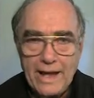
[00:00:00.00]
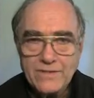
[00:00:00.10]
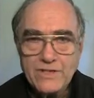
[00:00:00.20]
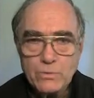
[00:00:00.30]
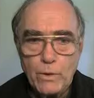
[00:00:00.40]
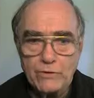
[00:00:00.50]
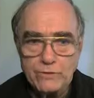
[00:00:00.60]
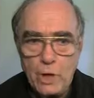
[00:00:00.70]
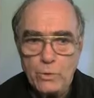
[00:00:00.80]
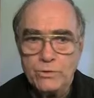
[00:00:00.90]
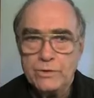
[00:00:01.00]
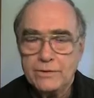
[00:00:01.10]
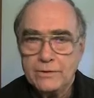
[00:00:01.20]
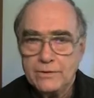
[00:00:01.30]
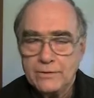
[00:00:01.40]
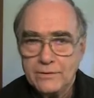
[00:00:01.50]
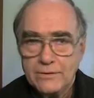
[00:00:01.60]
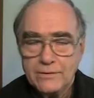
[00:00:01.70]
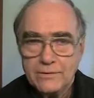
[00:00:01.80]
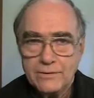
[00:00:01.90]
As is well known,
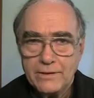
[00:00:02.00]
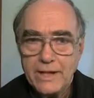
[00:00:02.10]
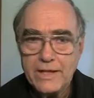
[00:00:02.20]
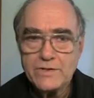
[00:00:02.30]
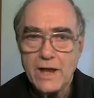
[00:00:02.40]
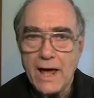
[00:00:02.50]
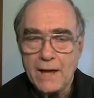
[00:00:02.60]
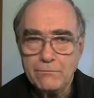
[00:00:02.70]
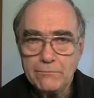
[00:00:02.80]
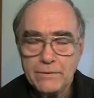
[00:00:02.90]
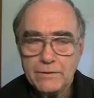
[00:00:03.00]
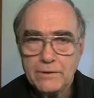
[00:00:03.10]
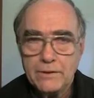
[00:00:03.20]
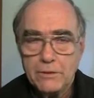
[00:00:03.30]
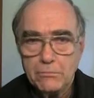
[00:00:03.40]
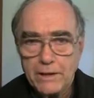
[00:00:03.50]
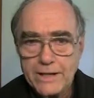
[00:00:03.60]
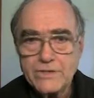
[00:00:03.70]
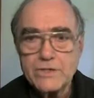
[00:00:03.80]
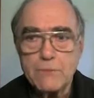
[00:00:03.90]
Islam
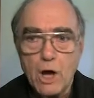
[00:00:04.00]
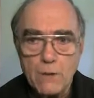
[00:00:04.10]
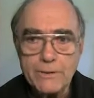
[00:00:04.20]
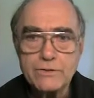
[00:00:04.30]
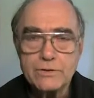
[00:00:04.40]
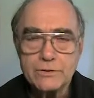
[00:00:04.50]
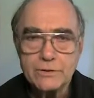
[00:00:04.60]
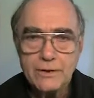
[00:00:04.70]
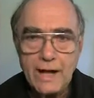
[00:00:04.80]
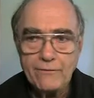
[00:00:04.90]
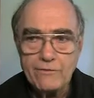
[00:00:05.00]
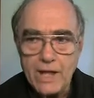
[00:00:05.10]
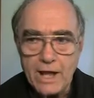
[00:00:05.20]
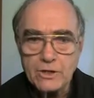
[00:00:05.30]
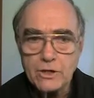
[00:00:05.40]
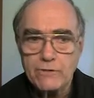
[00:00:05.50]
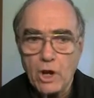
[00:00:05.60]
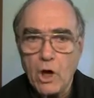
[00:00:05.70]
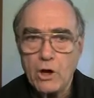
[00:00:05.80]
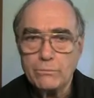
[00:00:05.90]
places Muhammad at the end of
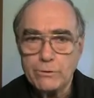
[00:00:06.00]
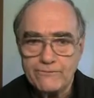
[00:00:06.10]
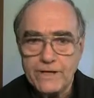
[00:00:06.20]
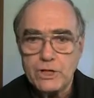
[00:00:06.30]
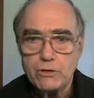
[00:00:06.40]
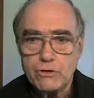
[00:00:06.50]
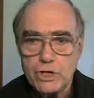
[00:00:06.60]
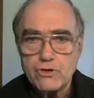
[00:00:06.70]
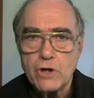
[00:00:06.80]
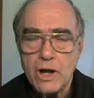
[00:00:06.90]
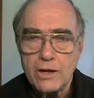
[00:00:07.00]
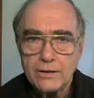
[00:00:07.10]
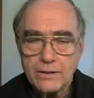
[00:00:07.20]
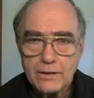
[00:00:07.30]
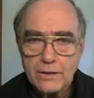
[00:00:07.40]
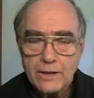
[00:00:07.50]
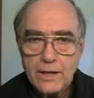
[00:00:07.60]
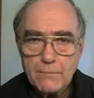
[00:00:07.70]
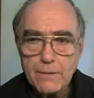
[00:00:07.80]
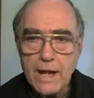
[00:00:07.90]
a long prophetic tradition
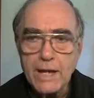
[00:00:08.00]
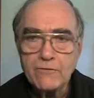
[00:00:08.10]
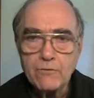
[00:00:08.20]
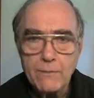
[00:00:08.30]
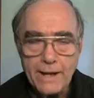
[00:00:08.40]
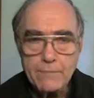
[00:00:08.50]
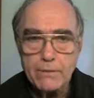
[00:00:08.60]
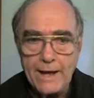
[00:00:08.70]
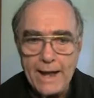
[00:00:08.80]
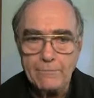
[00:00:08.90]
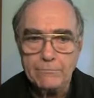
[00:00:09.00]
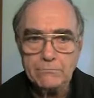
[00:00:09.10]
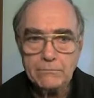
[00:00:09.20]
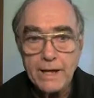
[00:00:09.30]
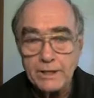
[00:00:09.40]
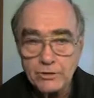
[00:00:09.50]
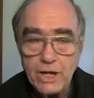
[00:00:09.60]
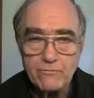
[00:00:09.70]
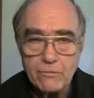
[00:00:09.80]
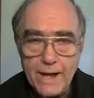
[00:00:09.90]
beginning from Abraham, and
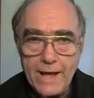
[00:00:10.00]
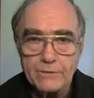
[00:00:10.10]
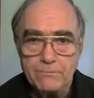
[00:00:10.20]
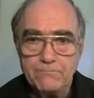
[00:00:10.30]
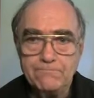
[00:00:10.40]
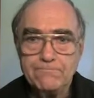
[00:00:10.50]
indeed from Adam.